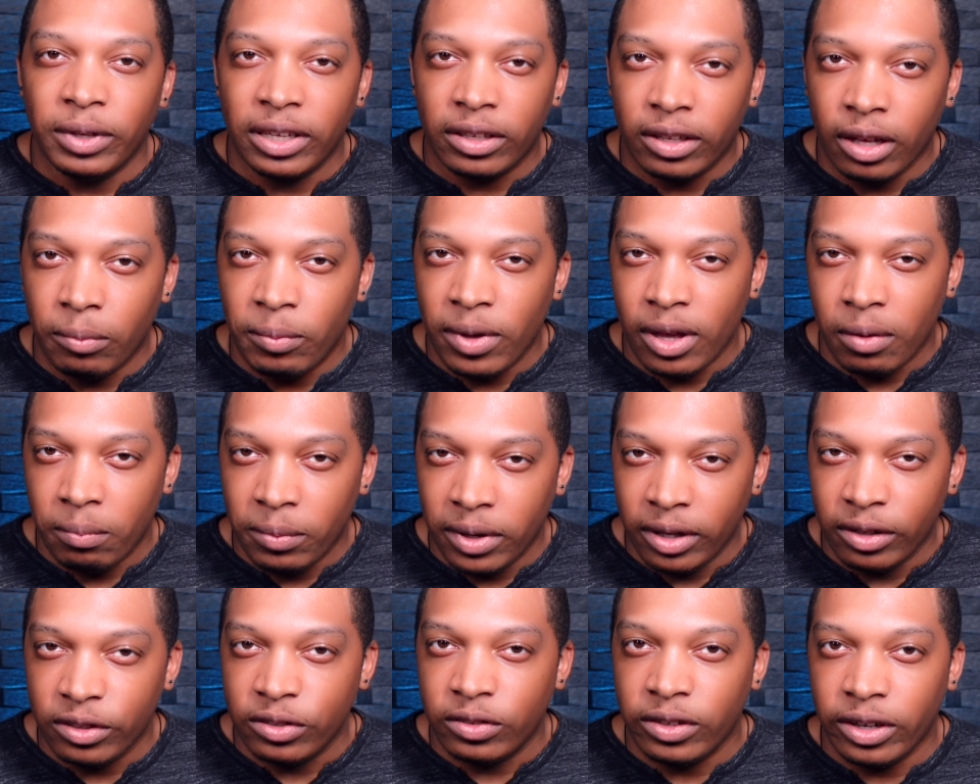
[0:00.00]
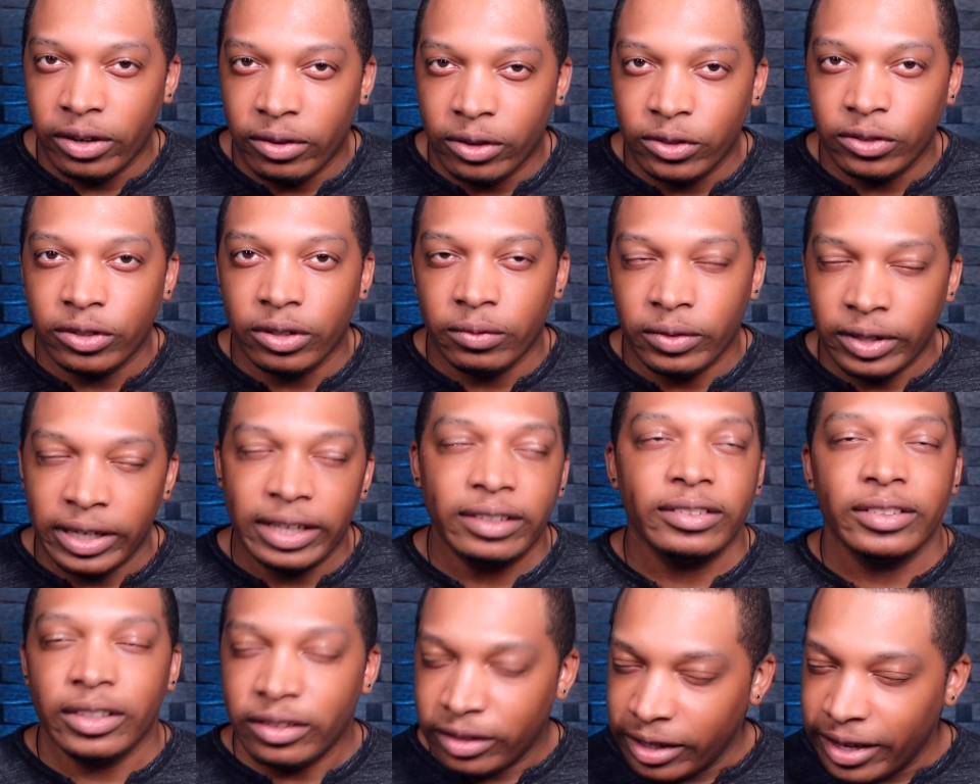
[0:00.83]
becoming a ministerial servant? And I
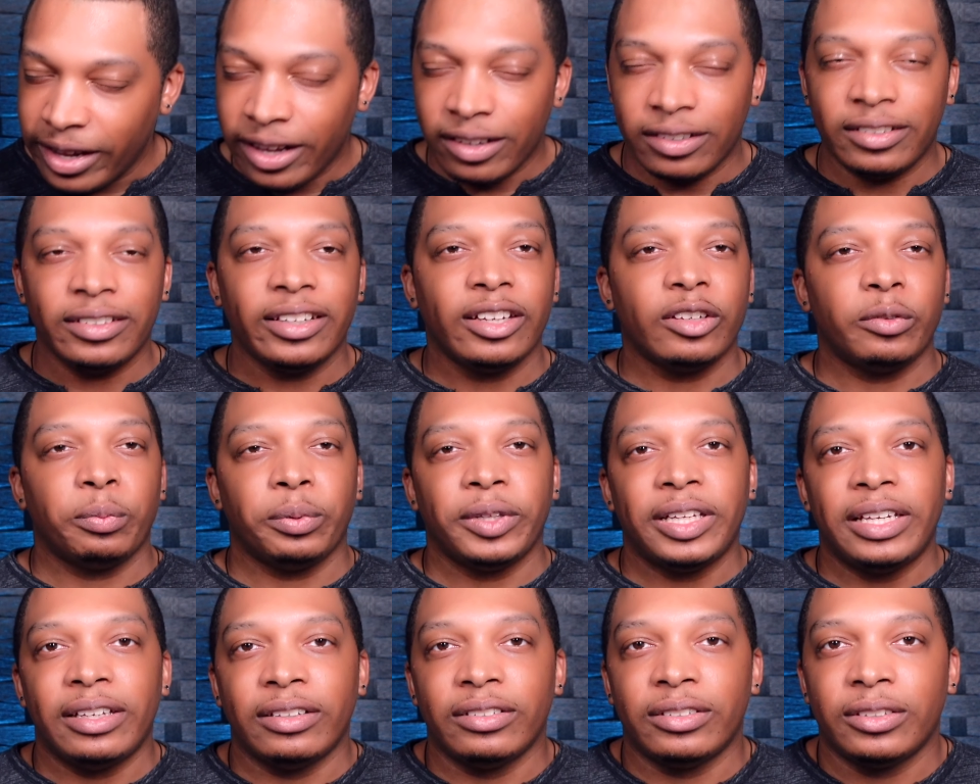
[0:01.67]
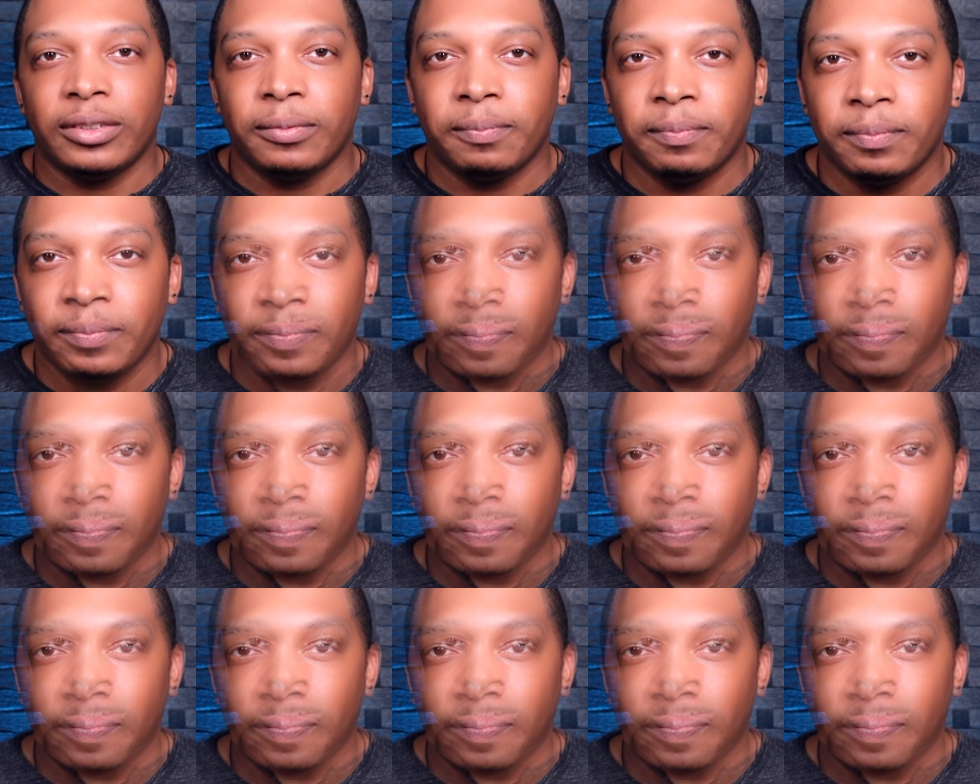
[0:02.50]
said, Yes, yes, please.